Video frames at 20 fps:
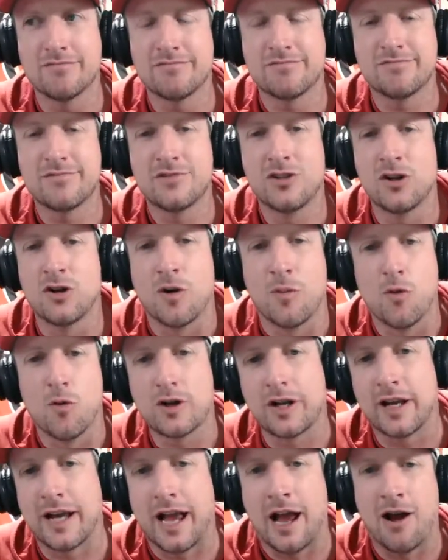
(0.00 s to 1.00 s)
dude, I'm
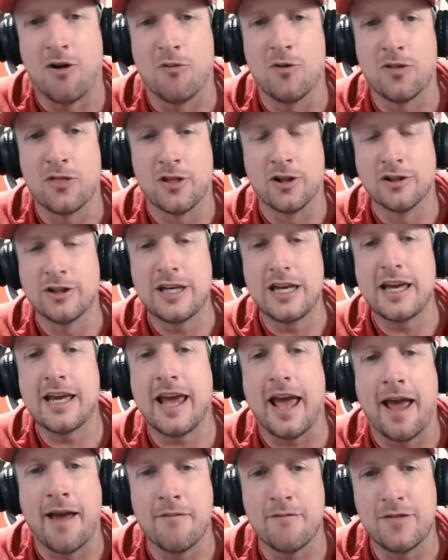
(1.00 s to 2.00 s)
working out with the league
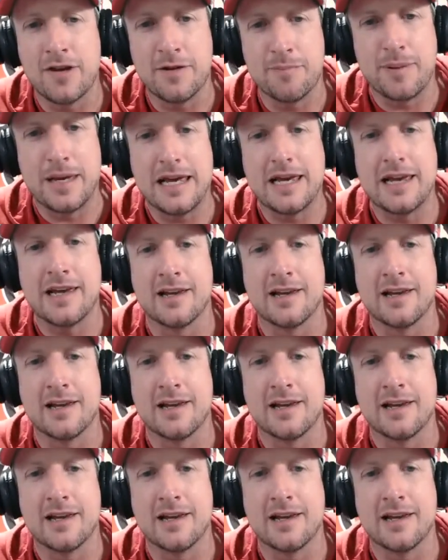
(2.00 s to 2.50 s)
MVP